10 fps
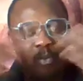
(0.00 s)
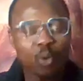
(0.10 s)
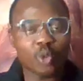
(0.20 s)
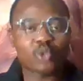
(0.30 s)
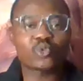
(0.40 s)
uh,
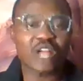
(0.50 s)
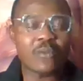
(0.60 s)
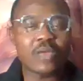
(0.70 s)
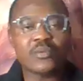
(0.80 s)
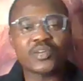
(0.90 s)

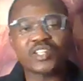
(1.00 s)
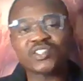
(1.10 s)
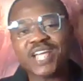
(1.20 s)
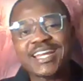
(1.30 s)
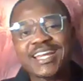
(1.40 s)
Portugal, where we
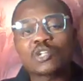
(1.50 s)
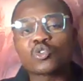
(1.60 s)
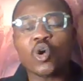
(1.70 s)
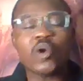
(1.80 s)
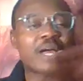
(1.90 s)
reside,
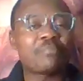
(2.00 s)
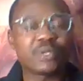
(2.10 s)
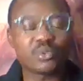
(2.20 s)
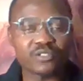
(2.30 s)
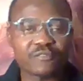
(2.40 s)
and to other
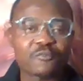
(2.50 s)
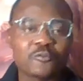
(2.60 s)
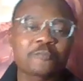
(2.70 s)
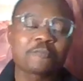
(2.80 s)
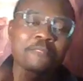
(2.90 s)

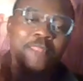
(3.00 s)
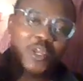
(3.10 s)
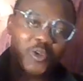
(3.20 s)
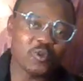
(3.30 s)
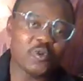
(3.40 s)
beautiful
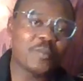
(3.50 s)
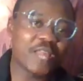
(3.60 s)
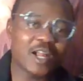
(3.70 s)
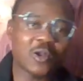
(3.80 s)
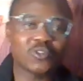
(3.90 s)

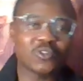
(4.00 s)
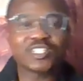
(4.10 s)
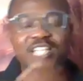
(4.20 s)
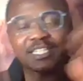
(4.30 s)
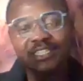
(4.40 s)
European countries.